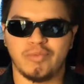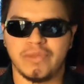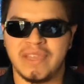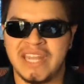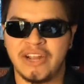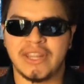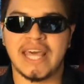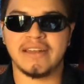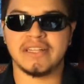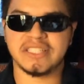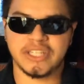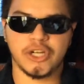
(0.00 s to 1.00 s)
near the end of
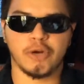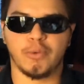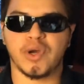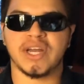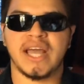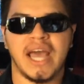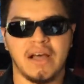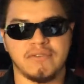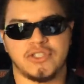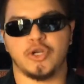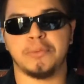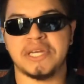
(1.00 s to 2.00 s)
this year we're going to have
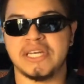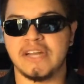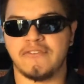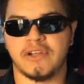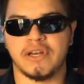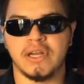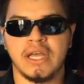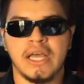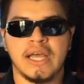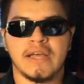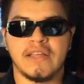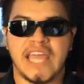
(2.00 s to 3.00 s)
so many different
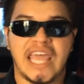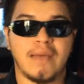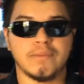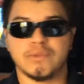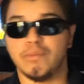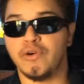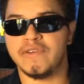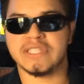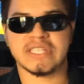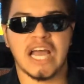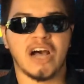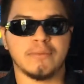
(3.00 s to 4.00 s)
games, movies, and
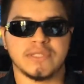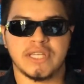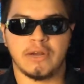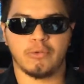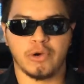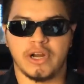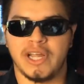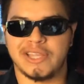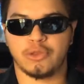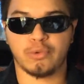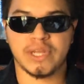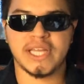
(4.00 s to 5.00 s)
albums that were at
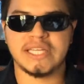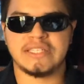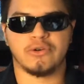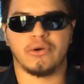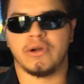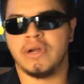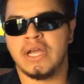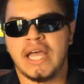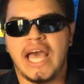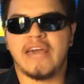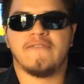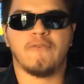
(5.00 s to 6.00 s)
3s or
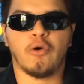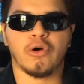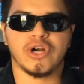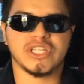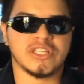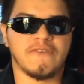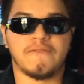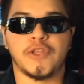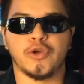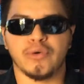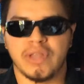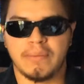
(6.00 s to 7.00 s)
at 4s, a
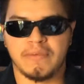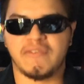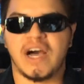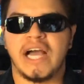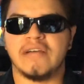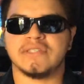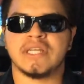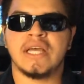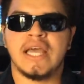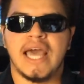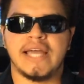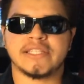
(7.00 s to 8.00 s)
few of them 5s,
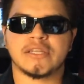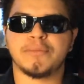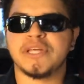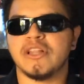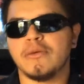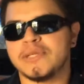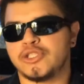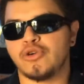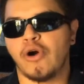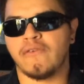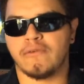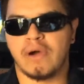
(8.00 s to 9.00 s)
and it's going to be a little bit too
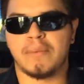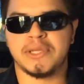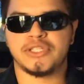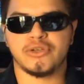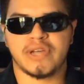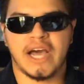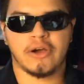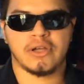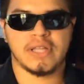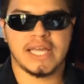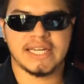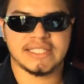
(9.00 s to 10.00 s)
overwhelming to
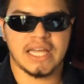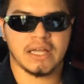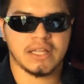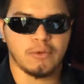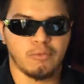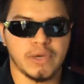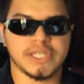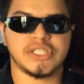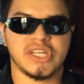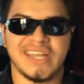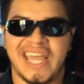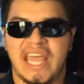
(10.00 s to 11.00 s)
calculate exactly which
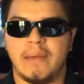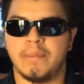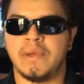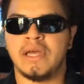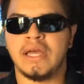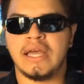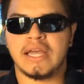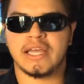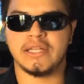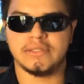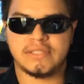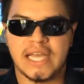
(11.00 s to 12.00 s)
game
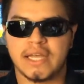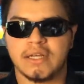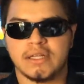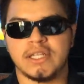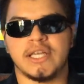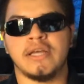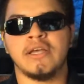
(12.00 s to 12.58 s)
can technically,